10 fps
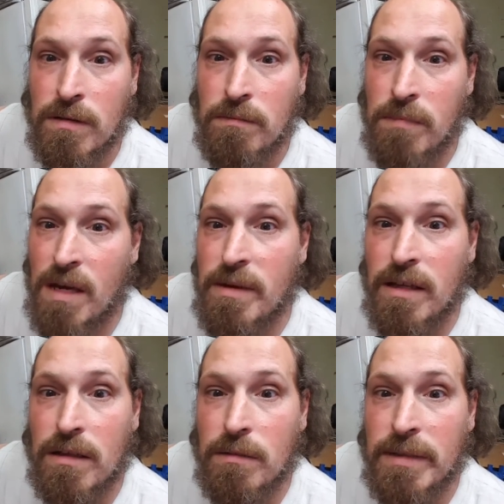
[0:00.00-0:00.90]
maybe a
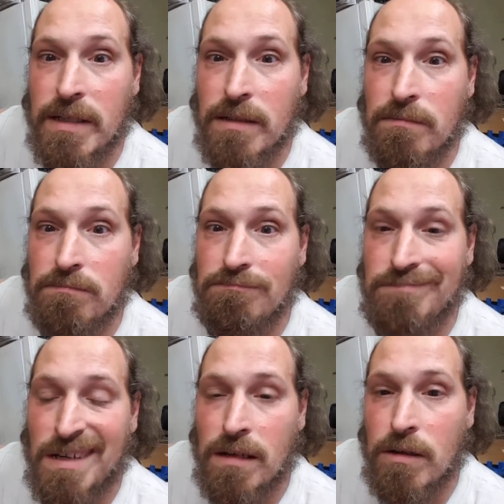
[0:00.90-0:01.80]
little bit,
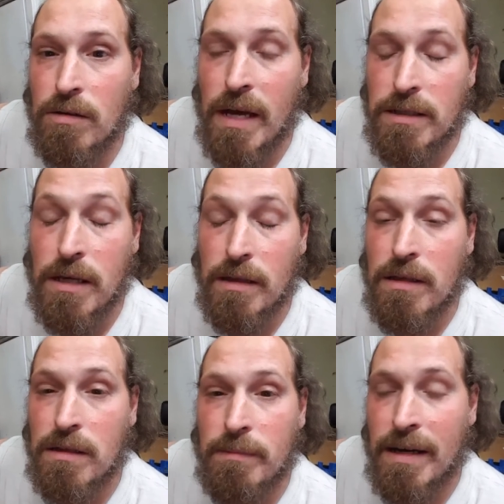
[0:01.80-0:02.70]
I don't know, actually I
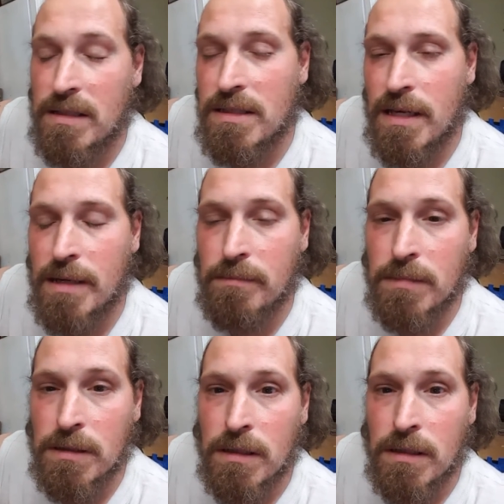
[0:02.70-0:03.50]
think they're about the same.